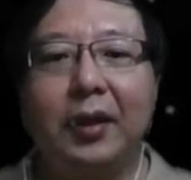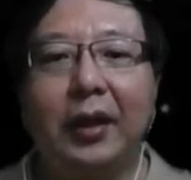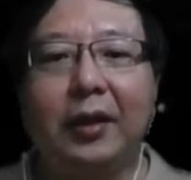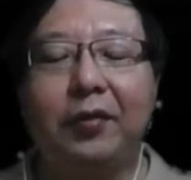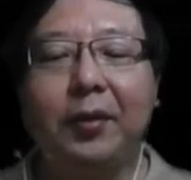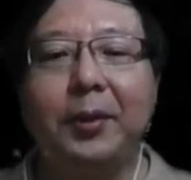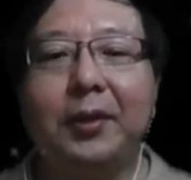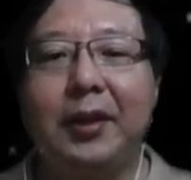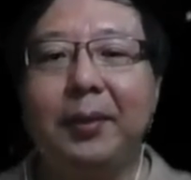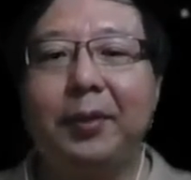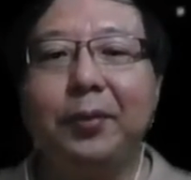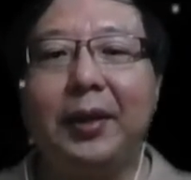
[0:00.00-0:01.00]
And from the
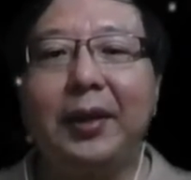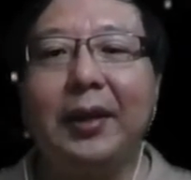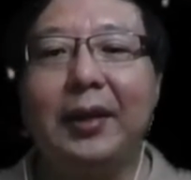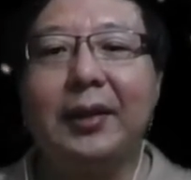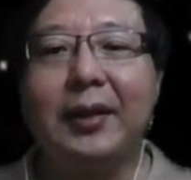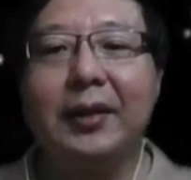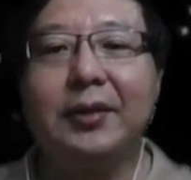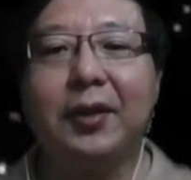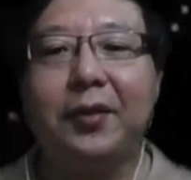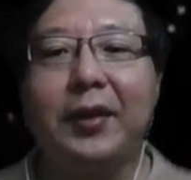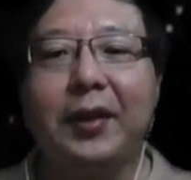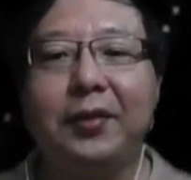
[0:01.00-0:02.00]
table, we get index
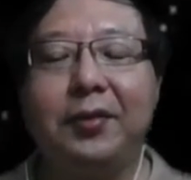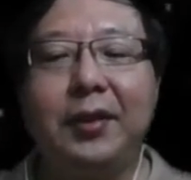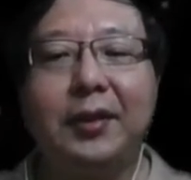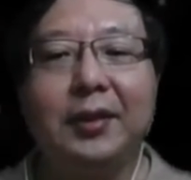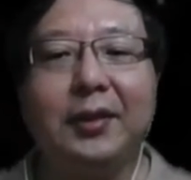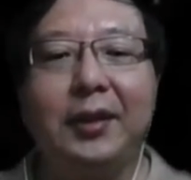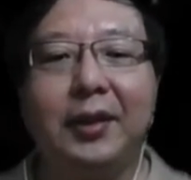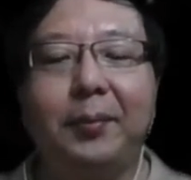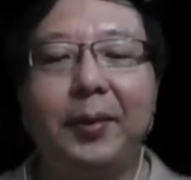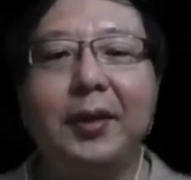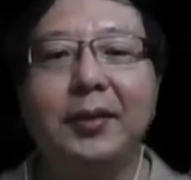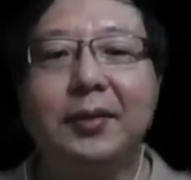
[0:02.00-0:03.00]
of entry in the
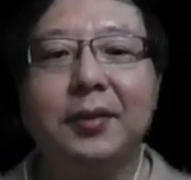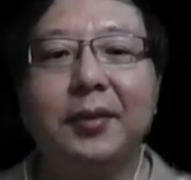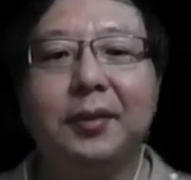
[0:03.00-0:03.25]
database.